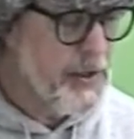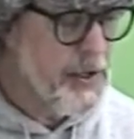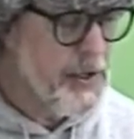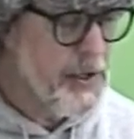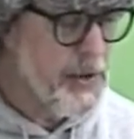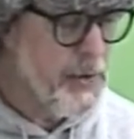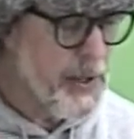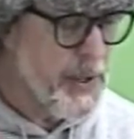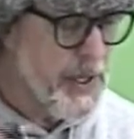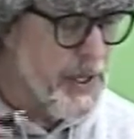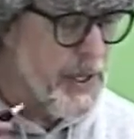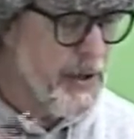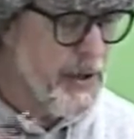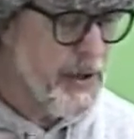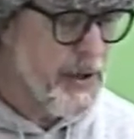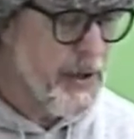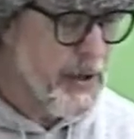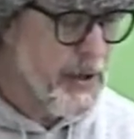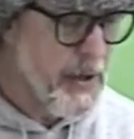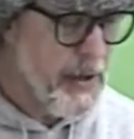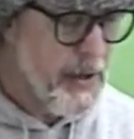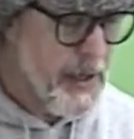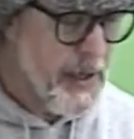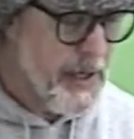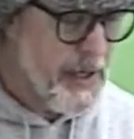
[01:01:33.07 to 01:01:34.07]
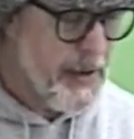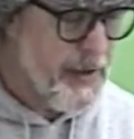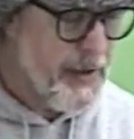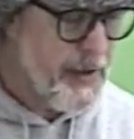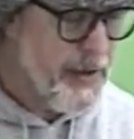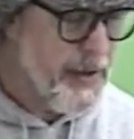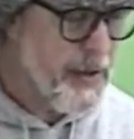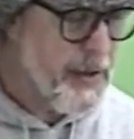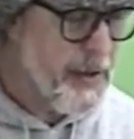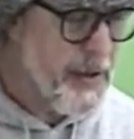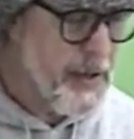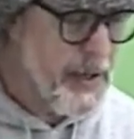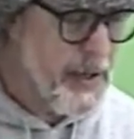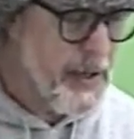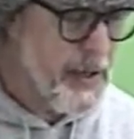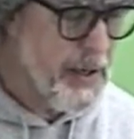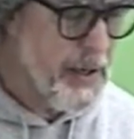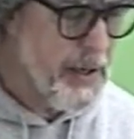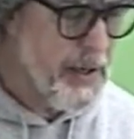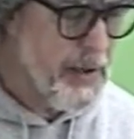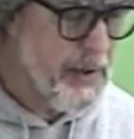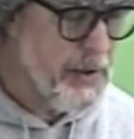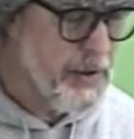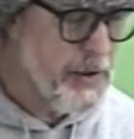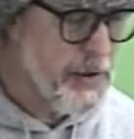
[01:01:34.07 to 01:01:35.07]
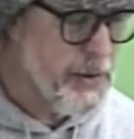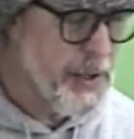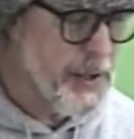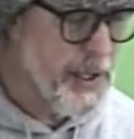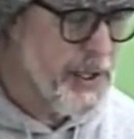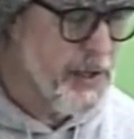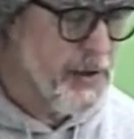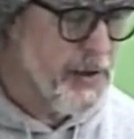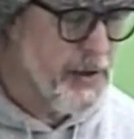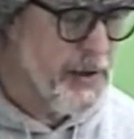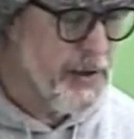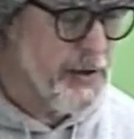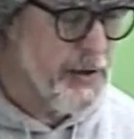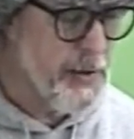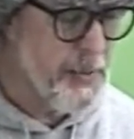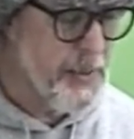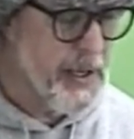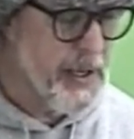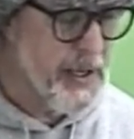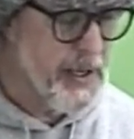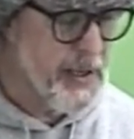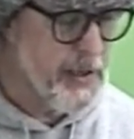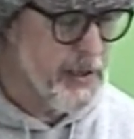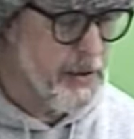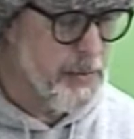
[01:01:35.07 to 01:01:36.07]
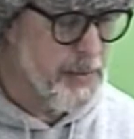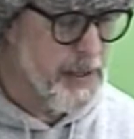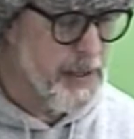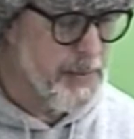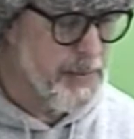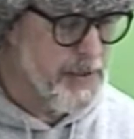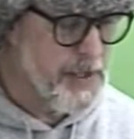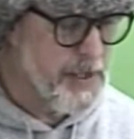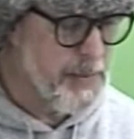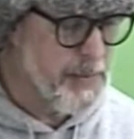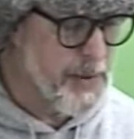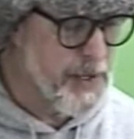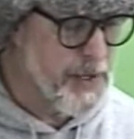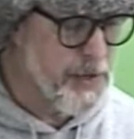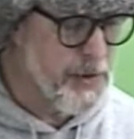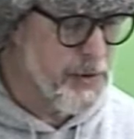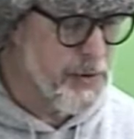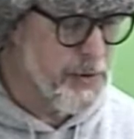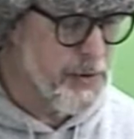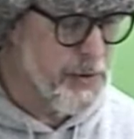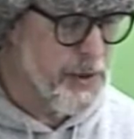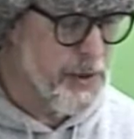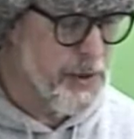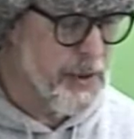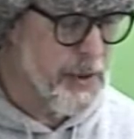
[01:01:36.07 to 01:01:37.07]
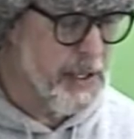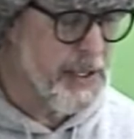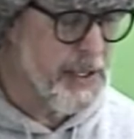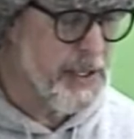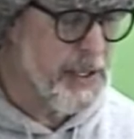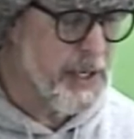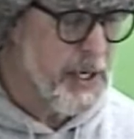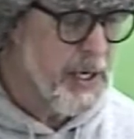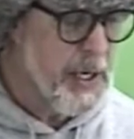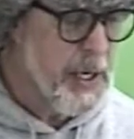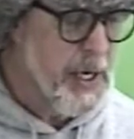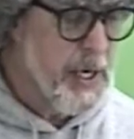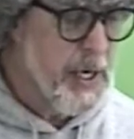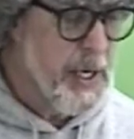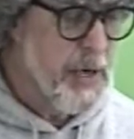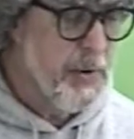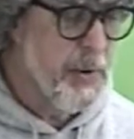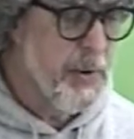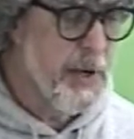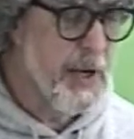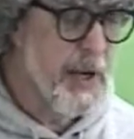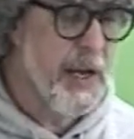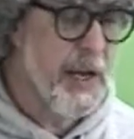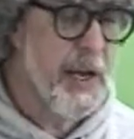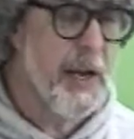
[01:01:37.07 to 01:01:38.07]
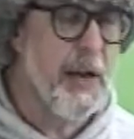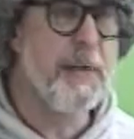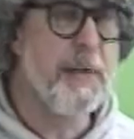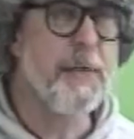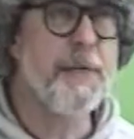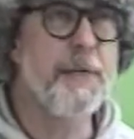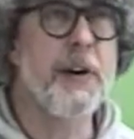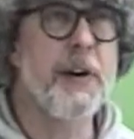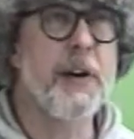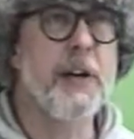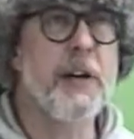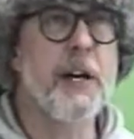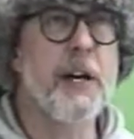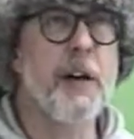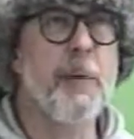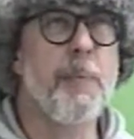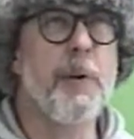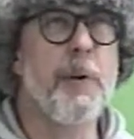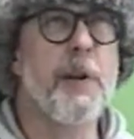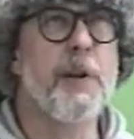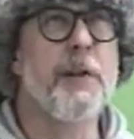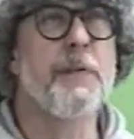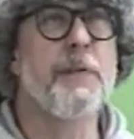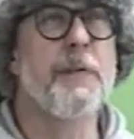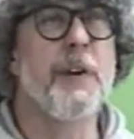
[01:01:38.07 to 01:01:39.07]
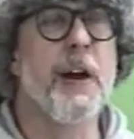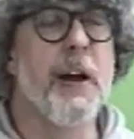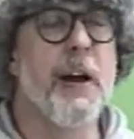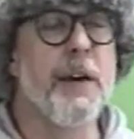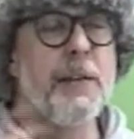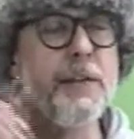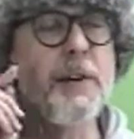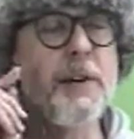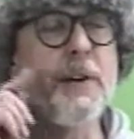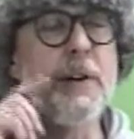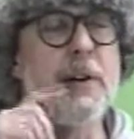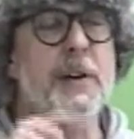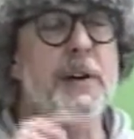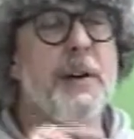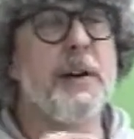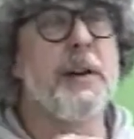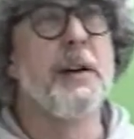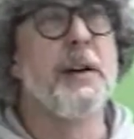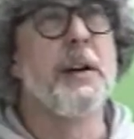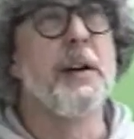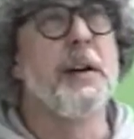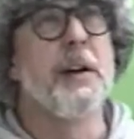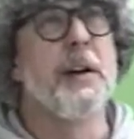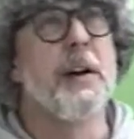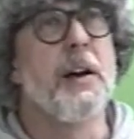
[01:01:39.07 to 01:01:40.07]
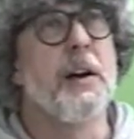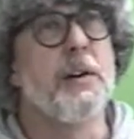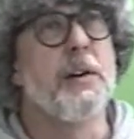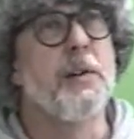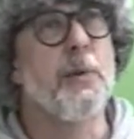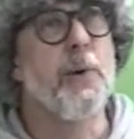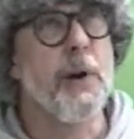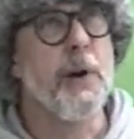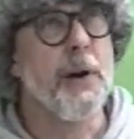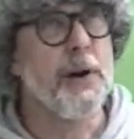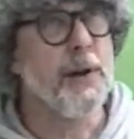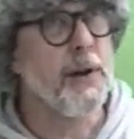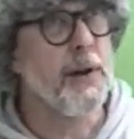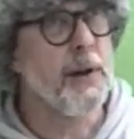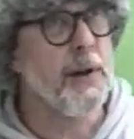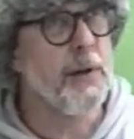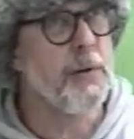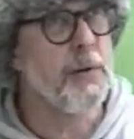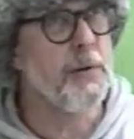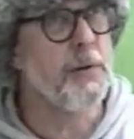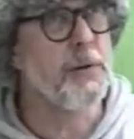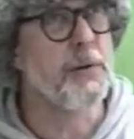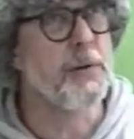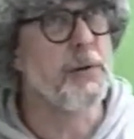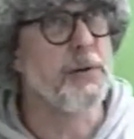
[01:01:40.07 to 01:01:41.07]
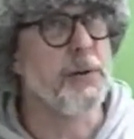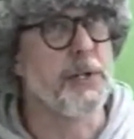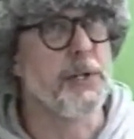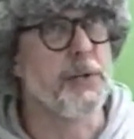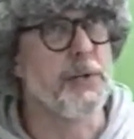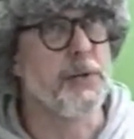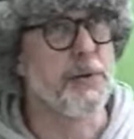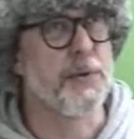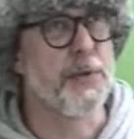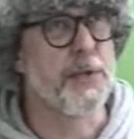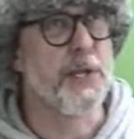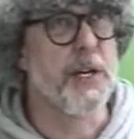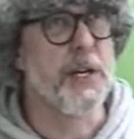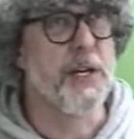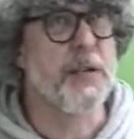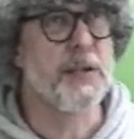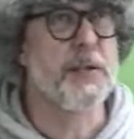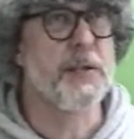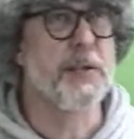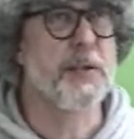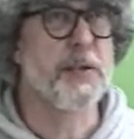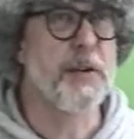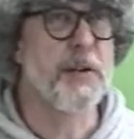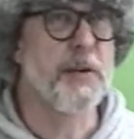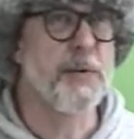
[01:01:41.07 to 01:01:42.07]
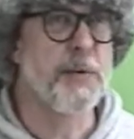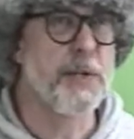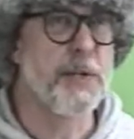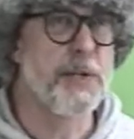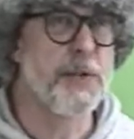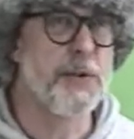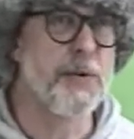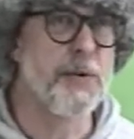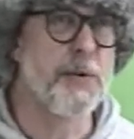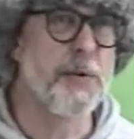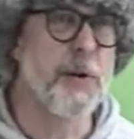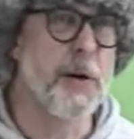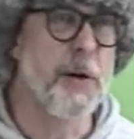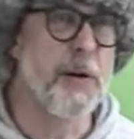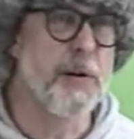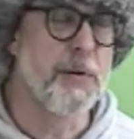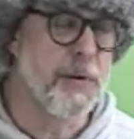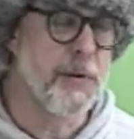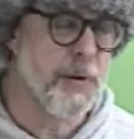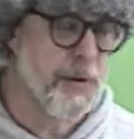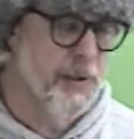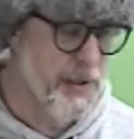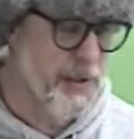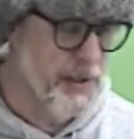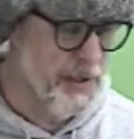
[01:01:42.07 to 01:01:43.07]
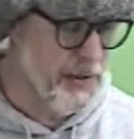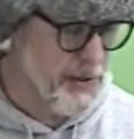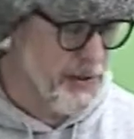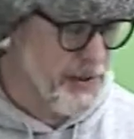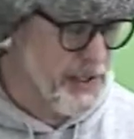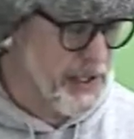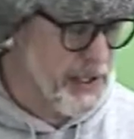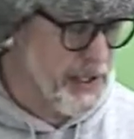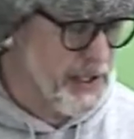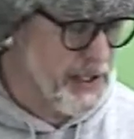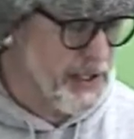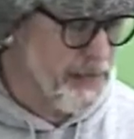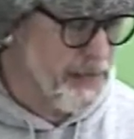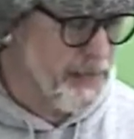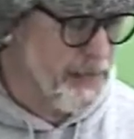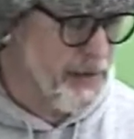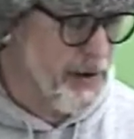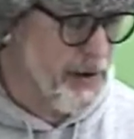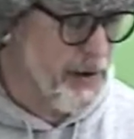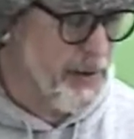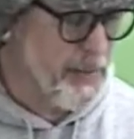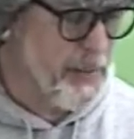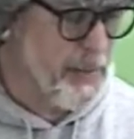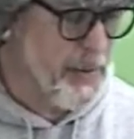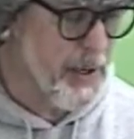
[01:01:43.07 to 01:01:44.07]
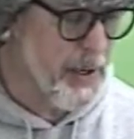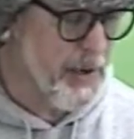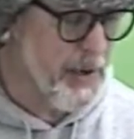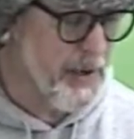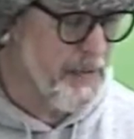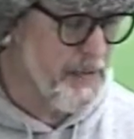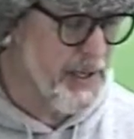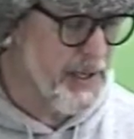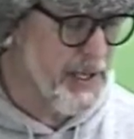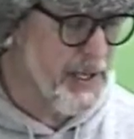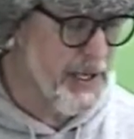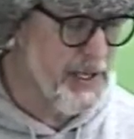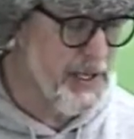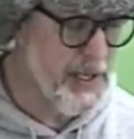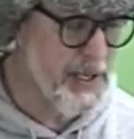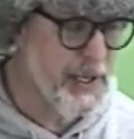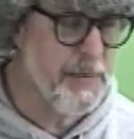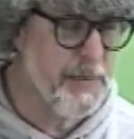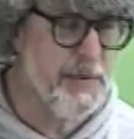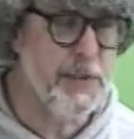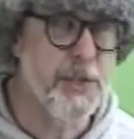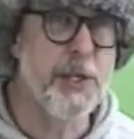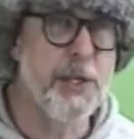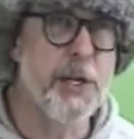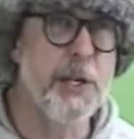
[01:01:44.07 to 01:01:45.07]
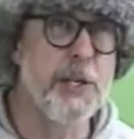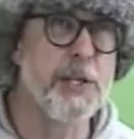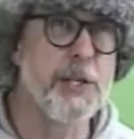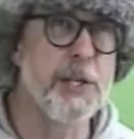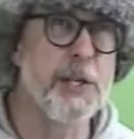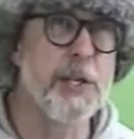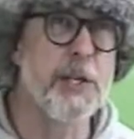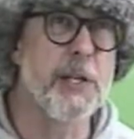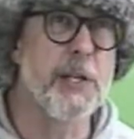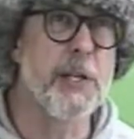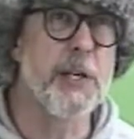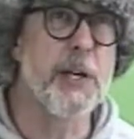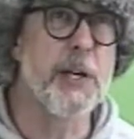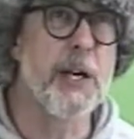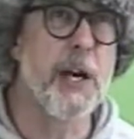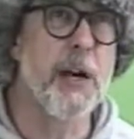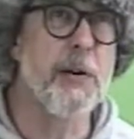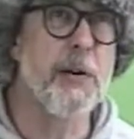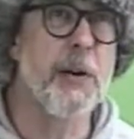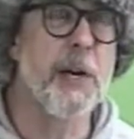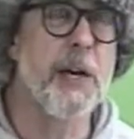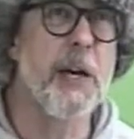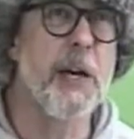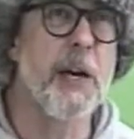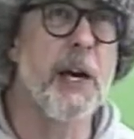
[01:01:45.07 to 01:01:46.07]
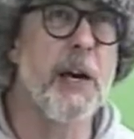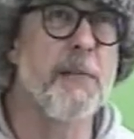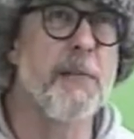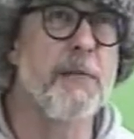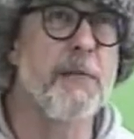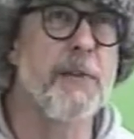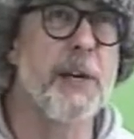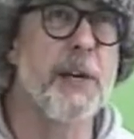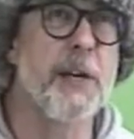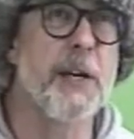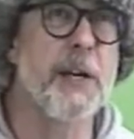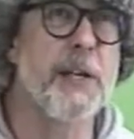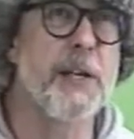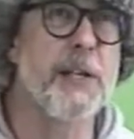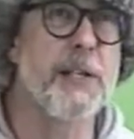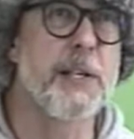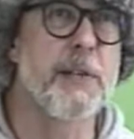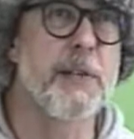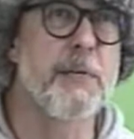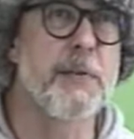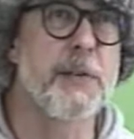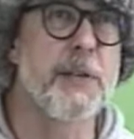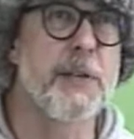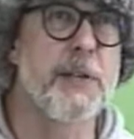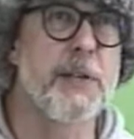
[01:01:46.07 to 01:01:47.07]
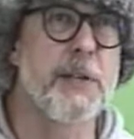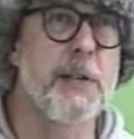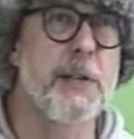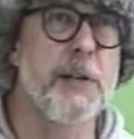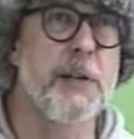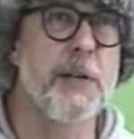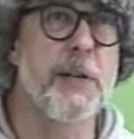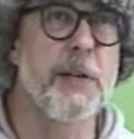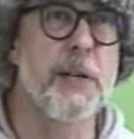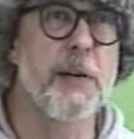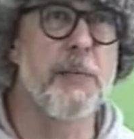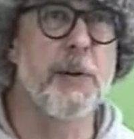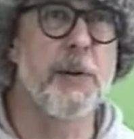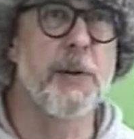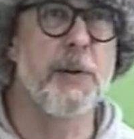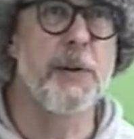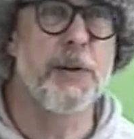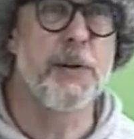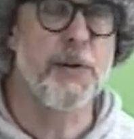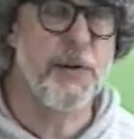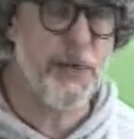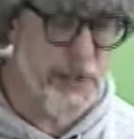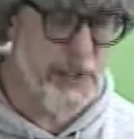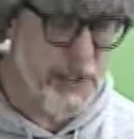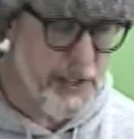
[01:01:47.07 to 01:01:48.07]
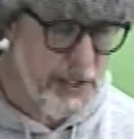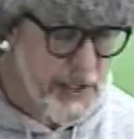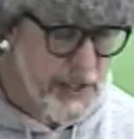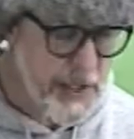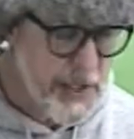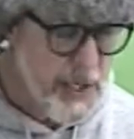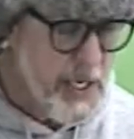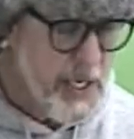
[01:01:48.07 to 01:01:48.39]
29th, 29th uh, will be a little bit of a special night. We'll have a couple of other quite old crystal sets, original old crystal sets from uh, VK7JGD, Gary, and VK7CDW, Chris